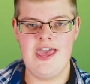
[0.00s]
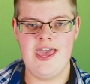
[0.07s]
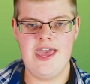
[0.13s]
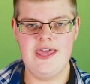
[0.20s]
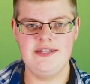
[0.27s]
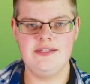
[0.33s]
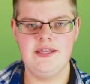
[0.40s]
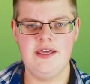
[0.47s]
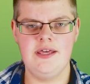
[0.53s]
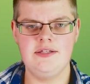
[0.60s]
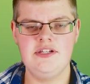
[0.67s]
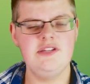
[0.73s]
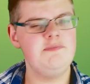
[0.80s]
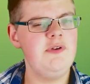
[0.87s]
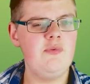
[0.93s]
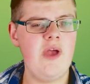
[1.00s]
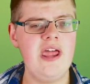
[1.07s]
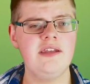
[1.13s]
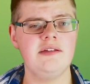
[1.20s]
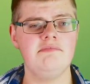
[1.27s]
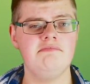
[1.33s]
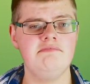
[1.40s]
And just be
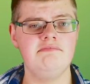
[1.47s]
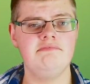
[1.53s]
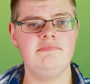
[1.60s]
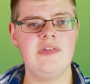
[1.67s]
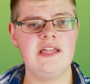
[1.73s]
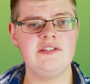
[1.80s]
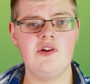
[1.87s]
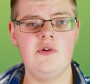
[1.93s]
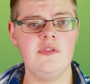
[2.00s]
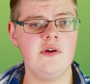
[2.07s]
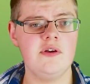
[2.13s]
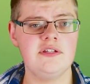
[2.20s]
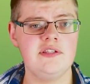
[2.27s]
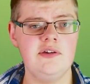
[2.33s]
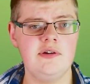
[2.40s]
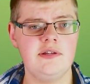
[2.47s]
random. That's all there is to